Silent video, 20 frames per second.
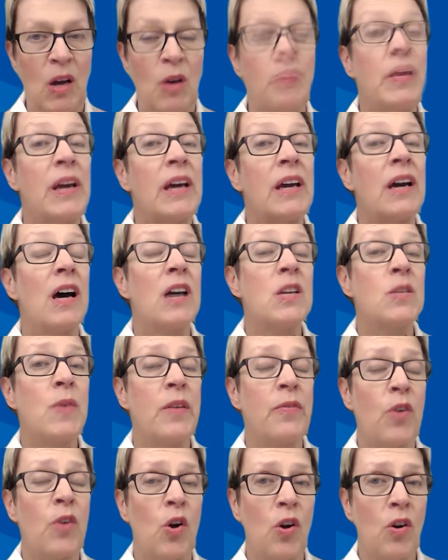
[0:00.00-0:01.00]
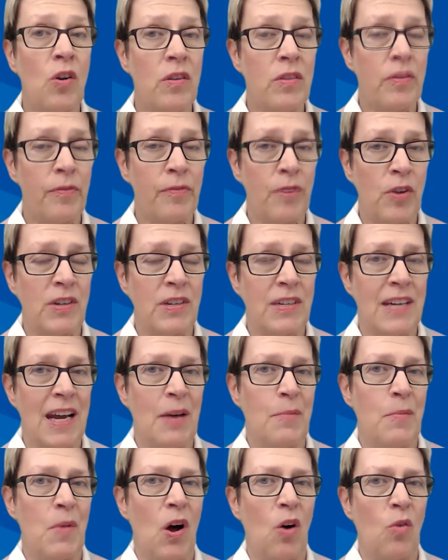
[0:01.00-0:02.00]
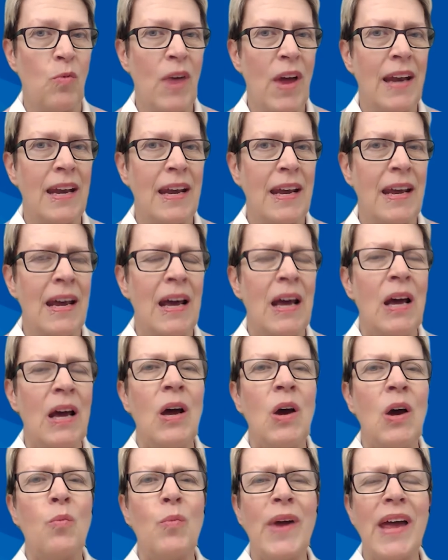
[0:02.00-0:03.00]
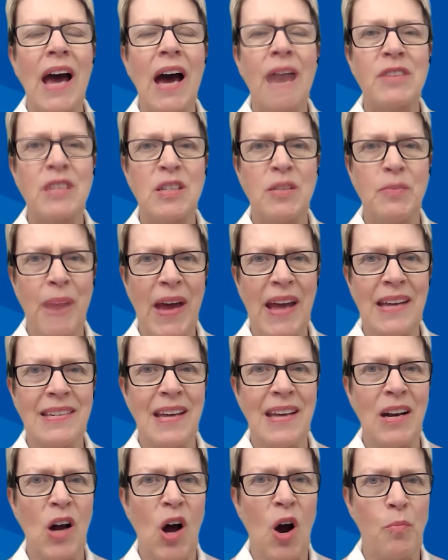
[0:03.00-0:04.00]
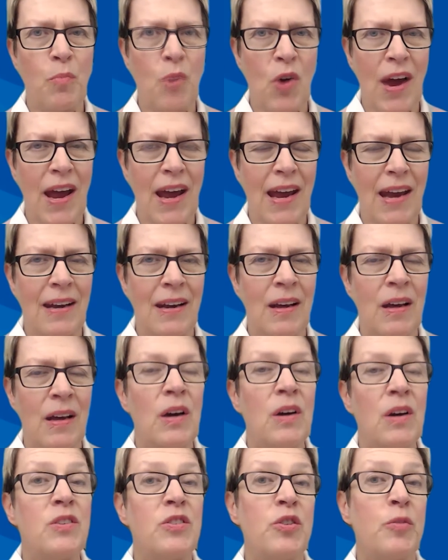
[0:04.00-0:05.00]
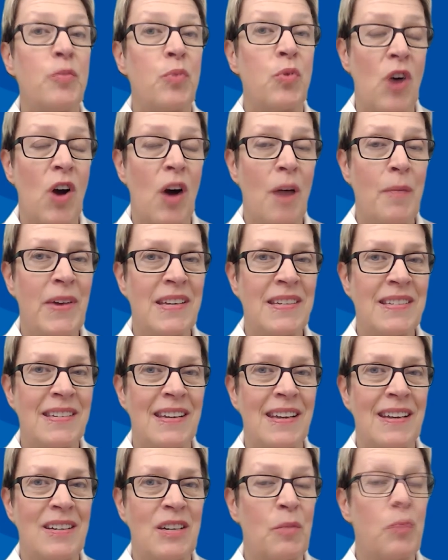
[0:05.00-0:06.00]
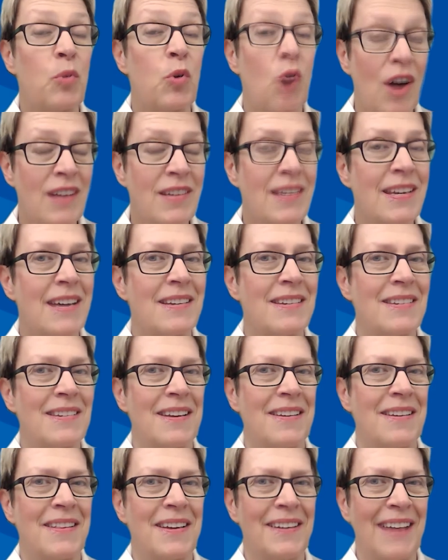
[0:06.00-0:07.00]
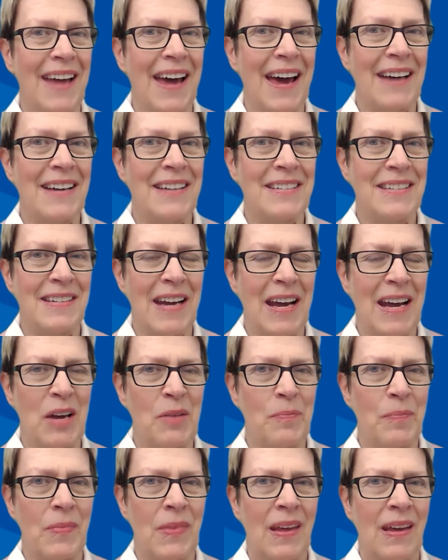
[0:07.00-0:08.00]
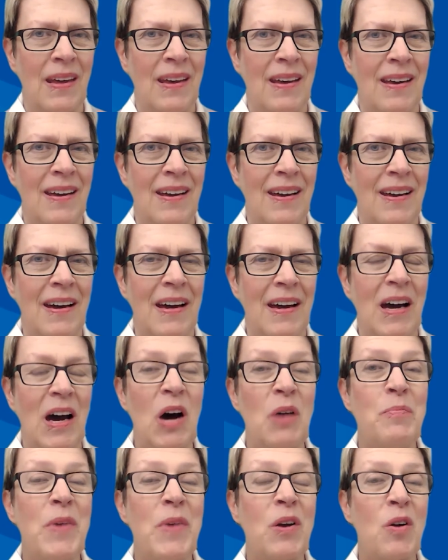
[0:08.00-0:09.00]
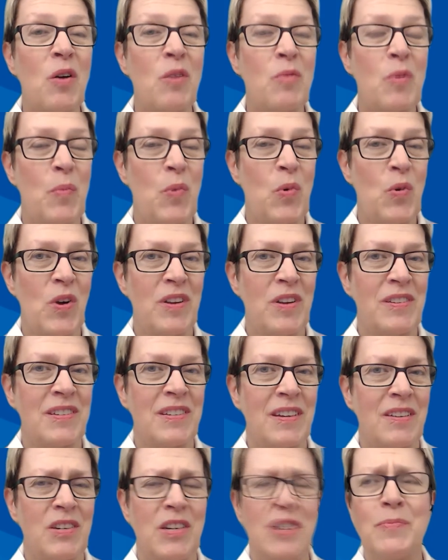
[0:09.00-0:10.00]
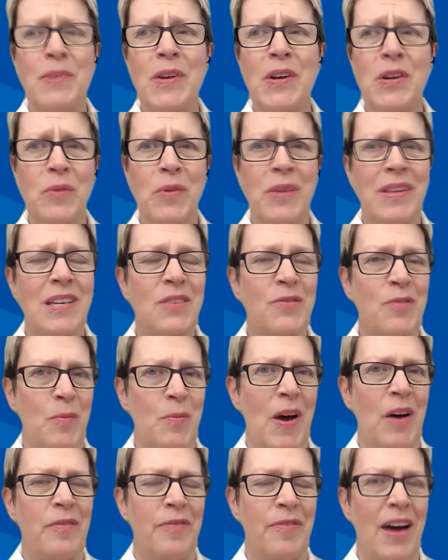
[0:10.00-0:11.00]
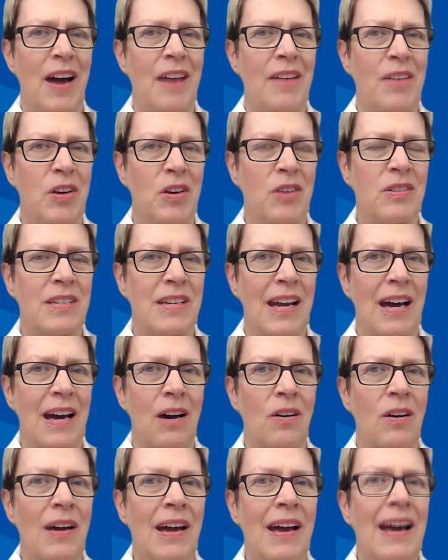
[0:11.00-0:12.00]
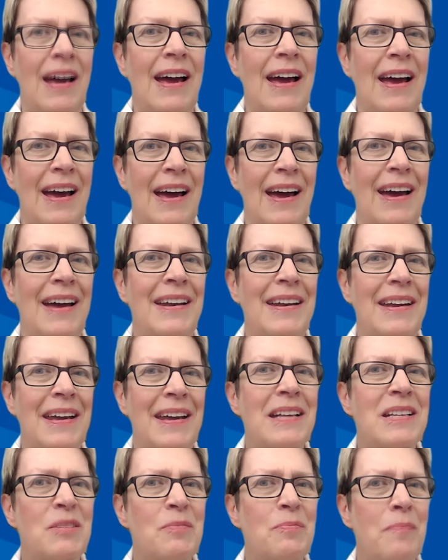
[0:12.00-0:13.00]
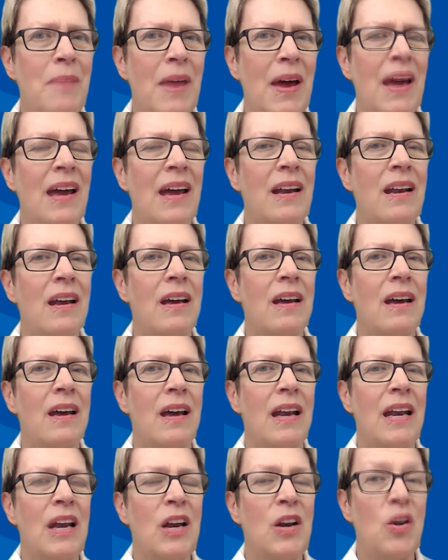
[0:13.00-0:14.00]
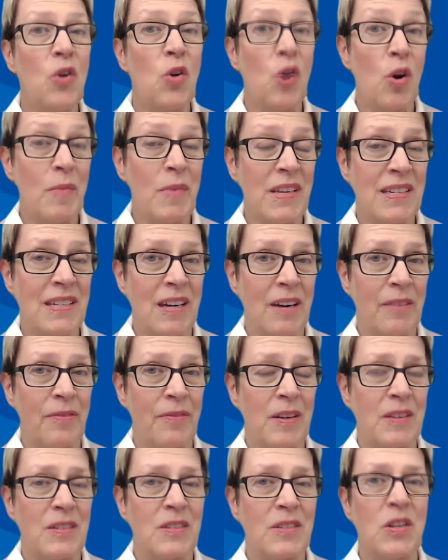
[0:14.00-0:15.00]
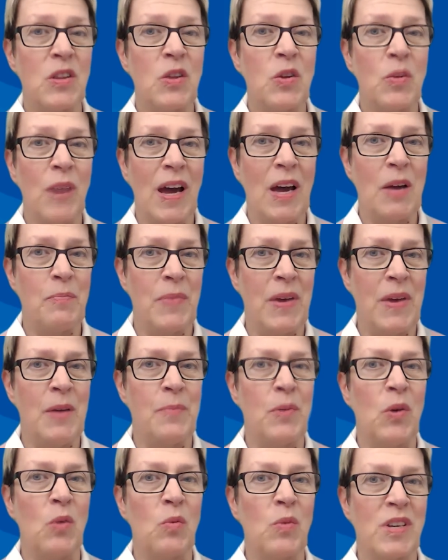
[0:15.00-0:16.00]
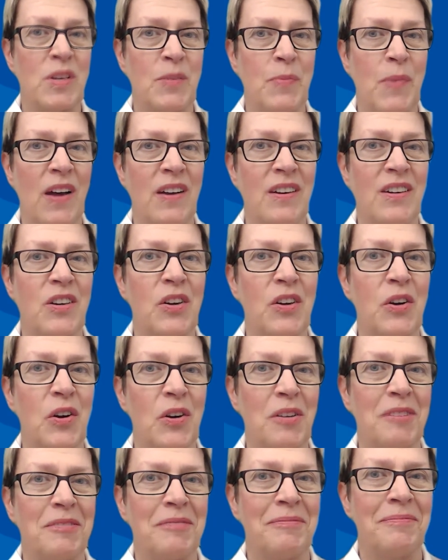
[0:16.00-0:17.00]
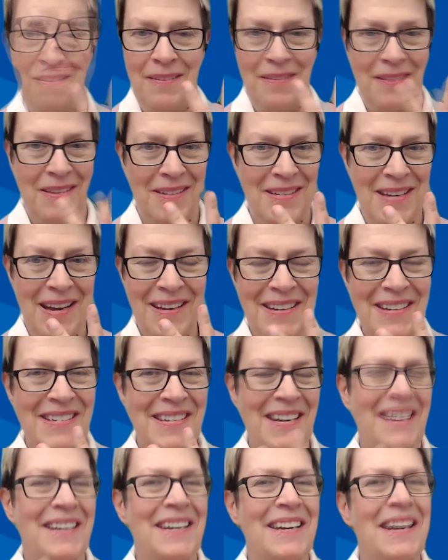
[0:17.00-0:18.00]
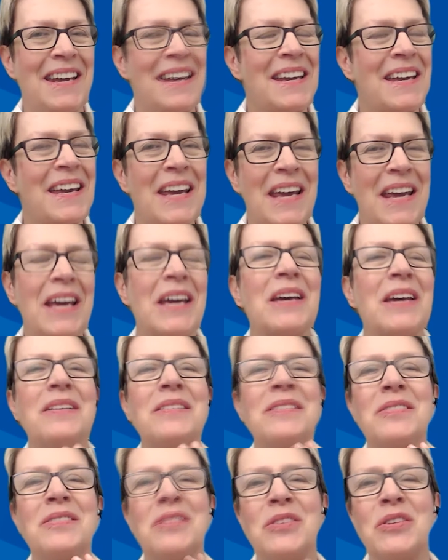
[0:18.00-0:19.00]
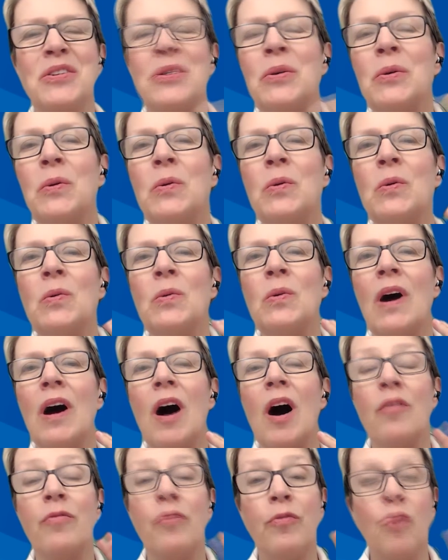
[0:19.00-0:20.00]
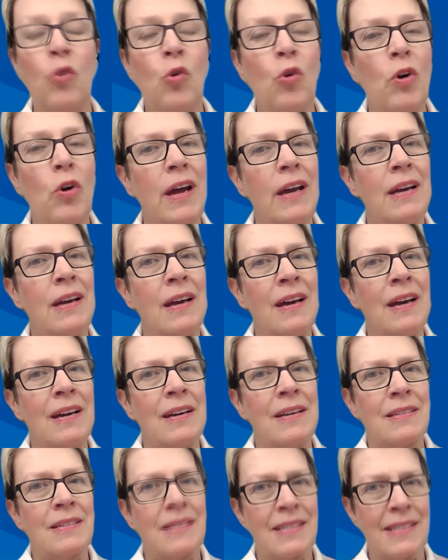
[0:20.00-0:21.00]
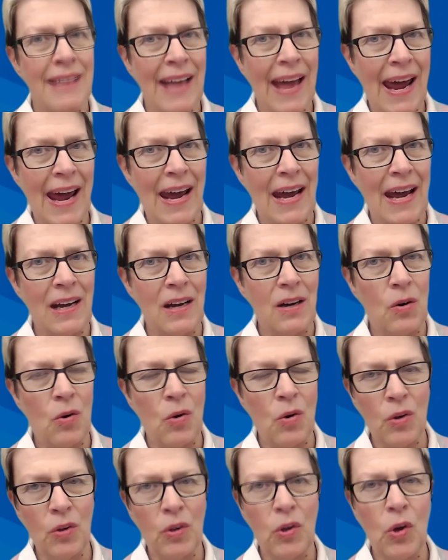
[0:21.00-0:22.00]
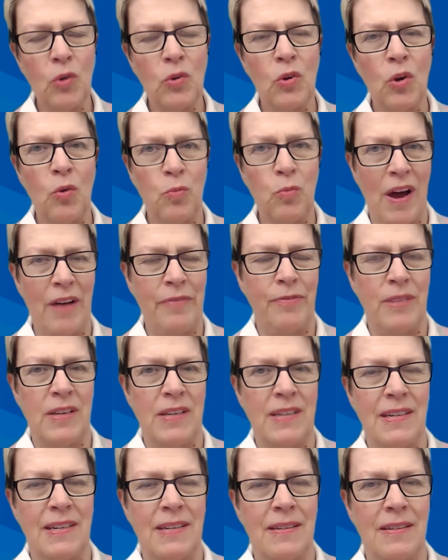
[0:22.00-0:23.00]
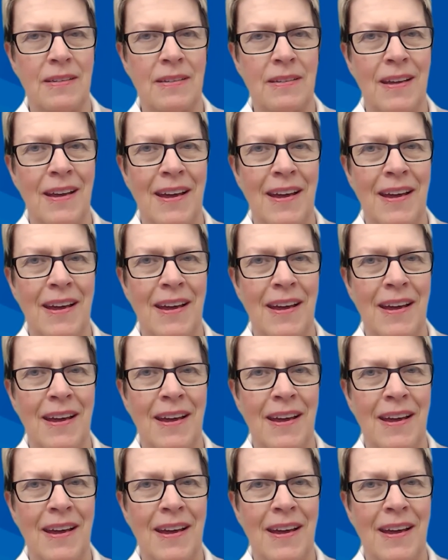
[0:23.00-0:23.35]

Because we've heard the first name already, we have space in our brain to process the last name. Amira reports, she's been doing this for about 5 years now, and it's made an enormous difference to the way people respond to her. The second technique is to avoid slang or local references.